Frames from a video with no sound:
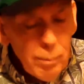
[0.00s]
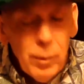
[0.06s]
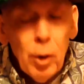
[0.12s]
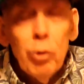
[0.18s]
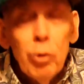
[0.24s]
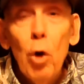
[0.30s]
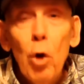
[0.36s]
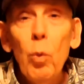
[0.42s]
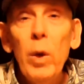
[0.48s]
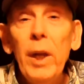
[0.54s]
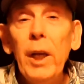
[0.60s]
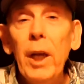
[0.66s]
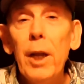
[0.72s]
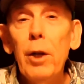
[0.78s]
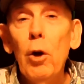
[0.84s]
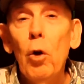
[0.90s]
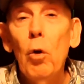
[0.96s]
No
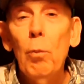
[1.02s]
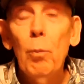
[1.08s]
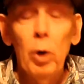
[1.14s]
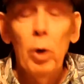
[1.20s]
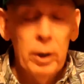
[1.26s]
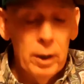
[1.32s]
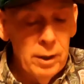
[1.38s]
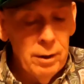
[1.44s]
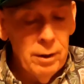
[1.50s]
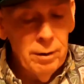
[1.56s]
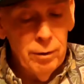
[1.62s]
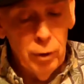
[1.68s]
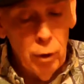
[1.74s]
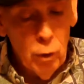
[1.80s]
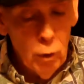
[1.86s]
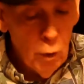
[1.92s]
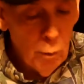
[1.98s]
weekend homework, huh?
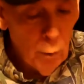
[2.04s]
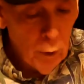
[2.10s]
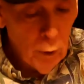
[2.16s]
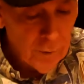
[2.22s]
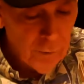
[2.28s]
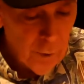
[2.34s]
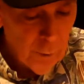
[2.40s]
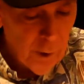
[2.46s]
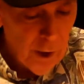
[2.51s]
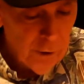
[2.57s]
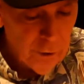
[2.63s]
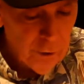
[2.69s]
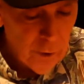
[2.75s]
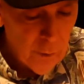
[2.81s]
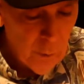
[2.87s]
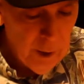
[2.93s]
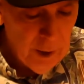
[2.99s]
No homework for the rest of
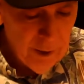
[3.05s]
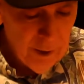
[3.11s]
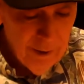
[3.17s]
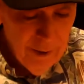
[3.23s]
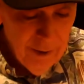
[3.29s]
the week.